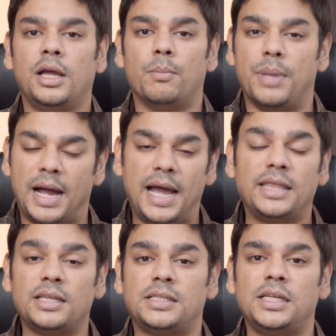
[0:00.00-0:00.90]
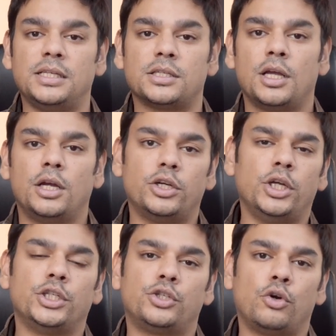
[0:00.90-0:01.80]
behind the scenes to
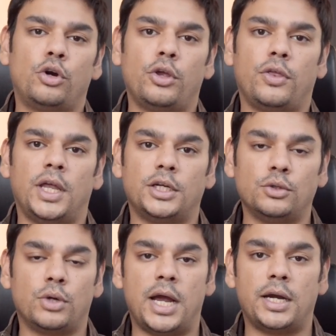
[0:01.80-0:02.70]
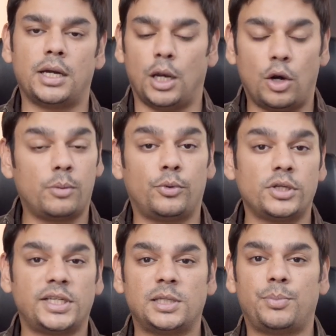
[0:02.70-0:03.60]
ensure that you get a lot of
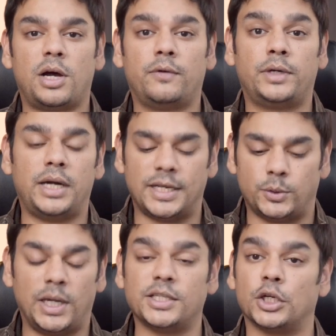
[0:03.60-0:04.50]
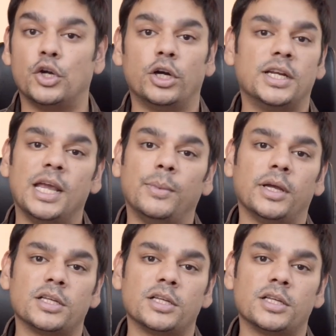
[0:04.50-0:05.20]
processing power as well as a good gaming